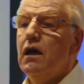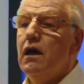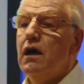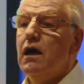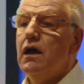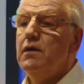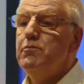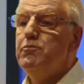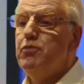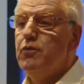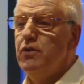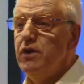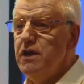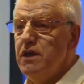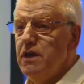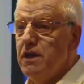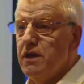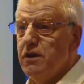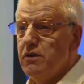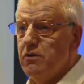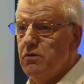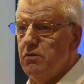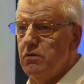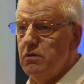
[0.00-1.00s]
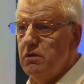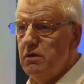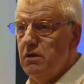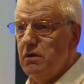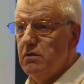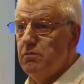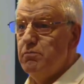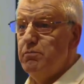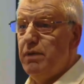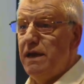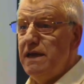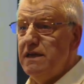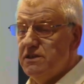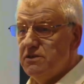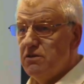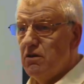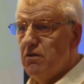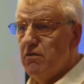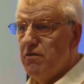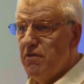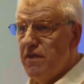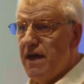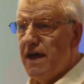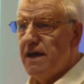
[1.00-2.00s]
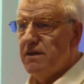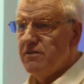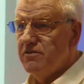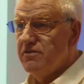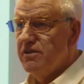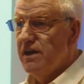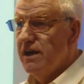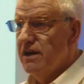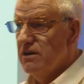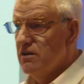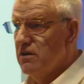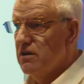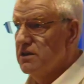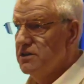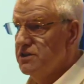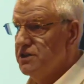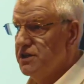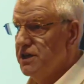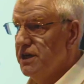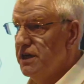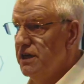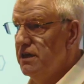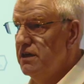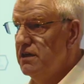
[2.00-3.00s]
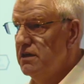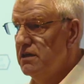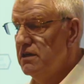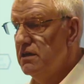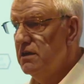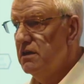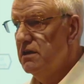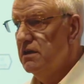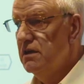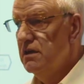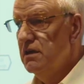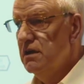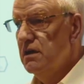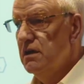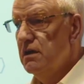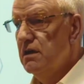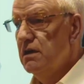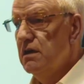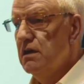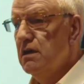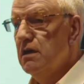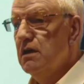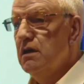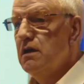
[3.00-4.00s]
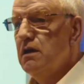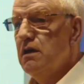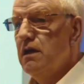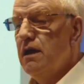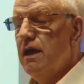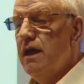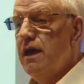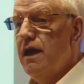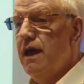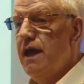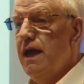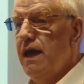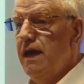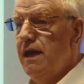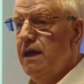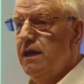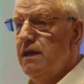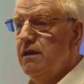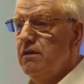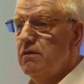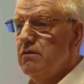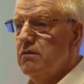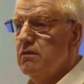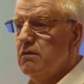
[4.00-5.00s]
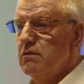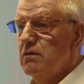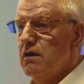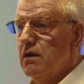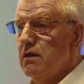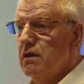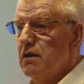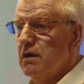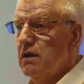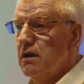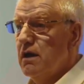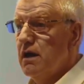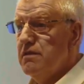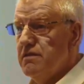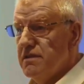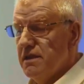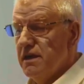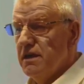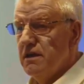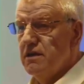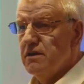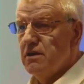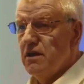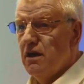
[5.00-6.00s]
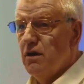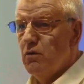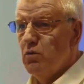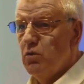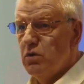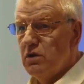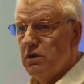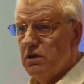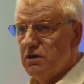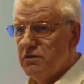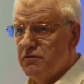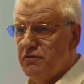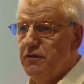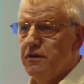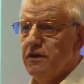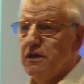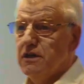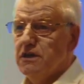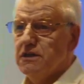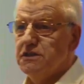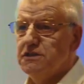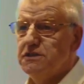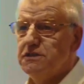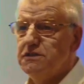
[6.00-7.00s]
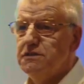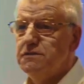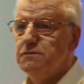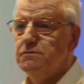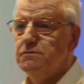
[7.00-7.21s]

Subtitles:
I bring you, based on that technology, I think, a world first.